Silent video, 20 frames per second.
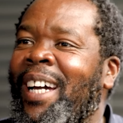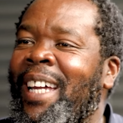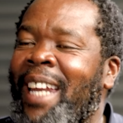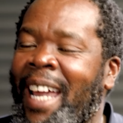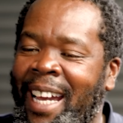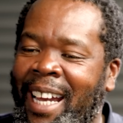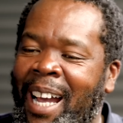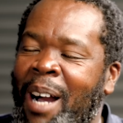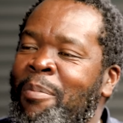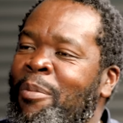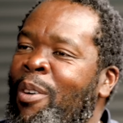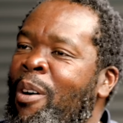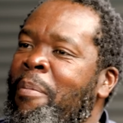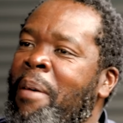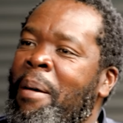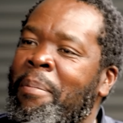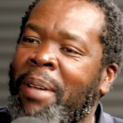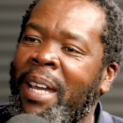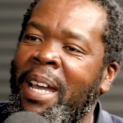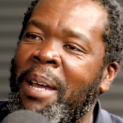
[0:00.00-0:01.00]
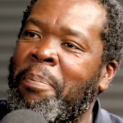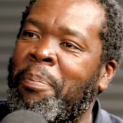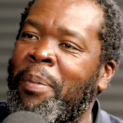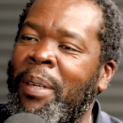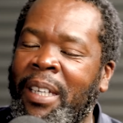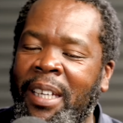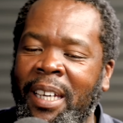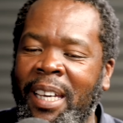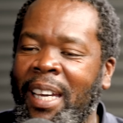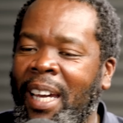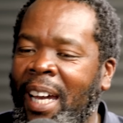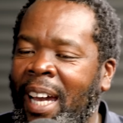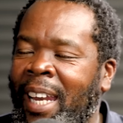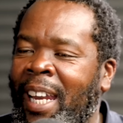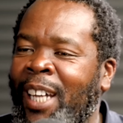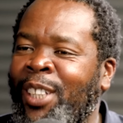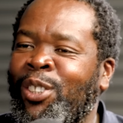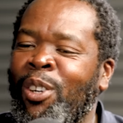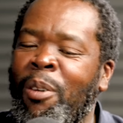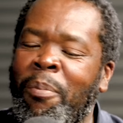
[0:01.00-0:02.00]
And I come home, I'm happy,
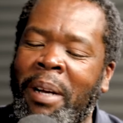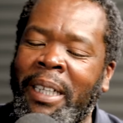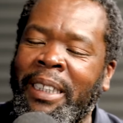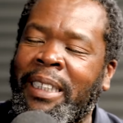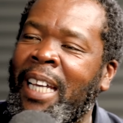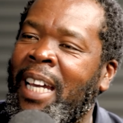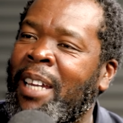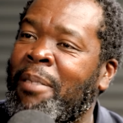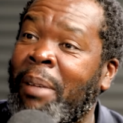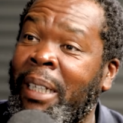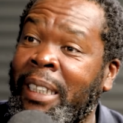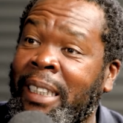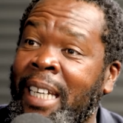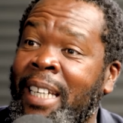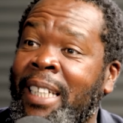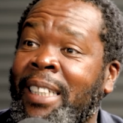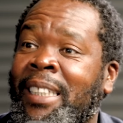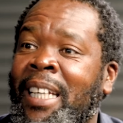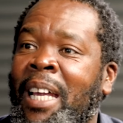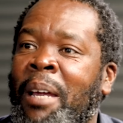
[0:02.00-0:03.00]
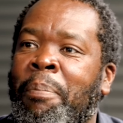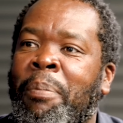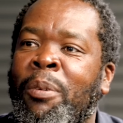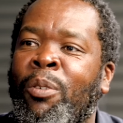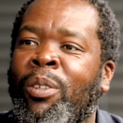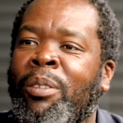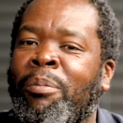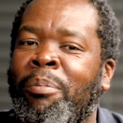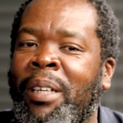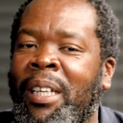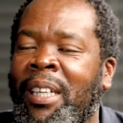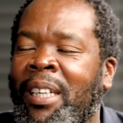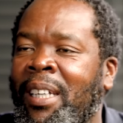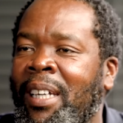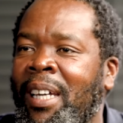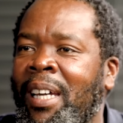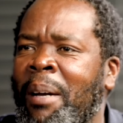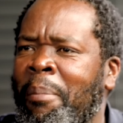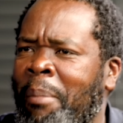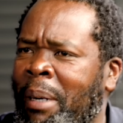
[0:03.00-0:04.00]
and I show my dad. My dad is happy with me.
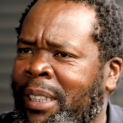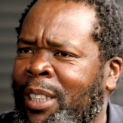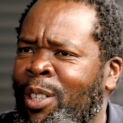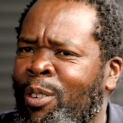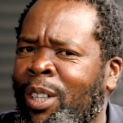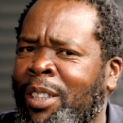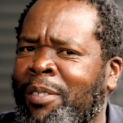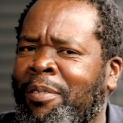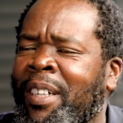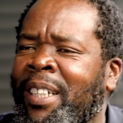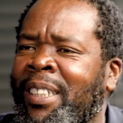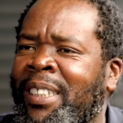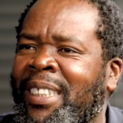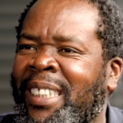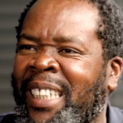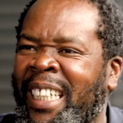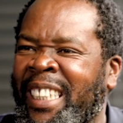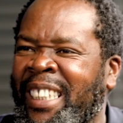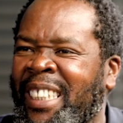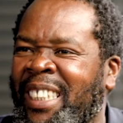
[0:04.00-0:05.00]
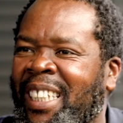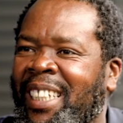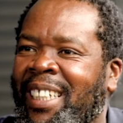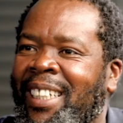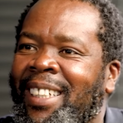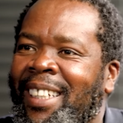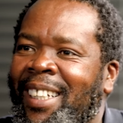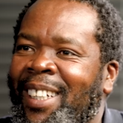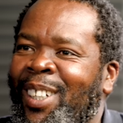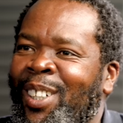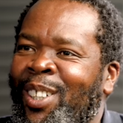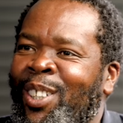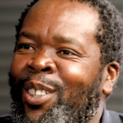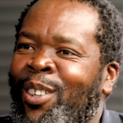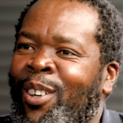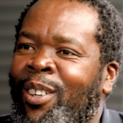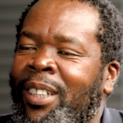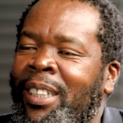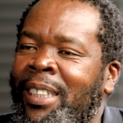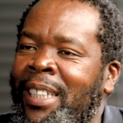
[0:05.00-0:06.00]
My dad was very stingy. You
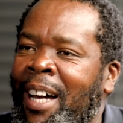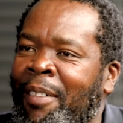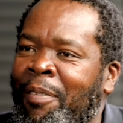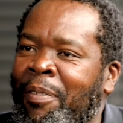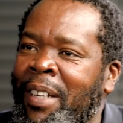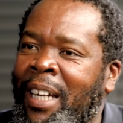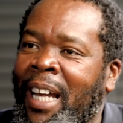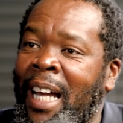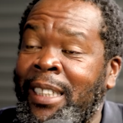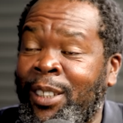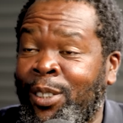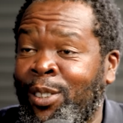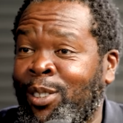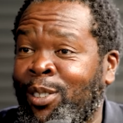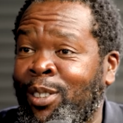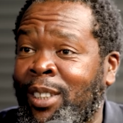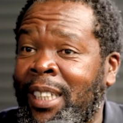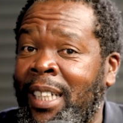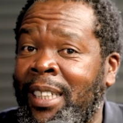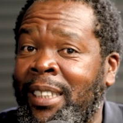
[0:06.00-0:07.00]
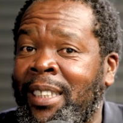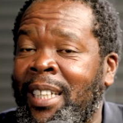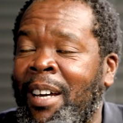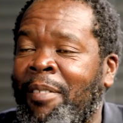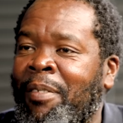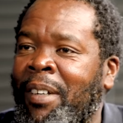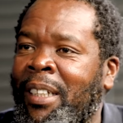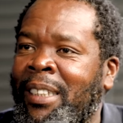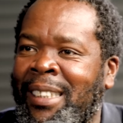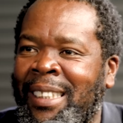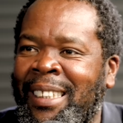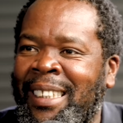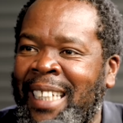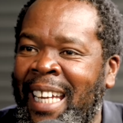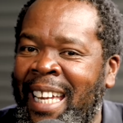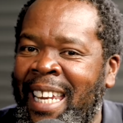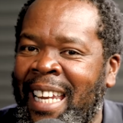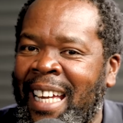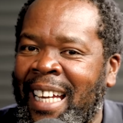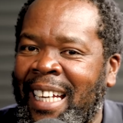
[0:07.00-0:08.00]
know, in Africans, used to say it in Africans,
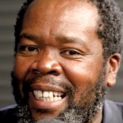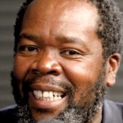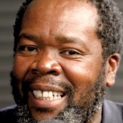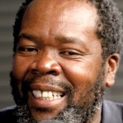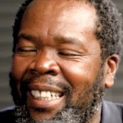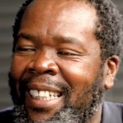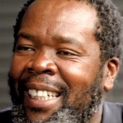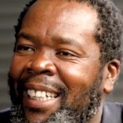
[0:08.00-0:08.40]
senach.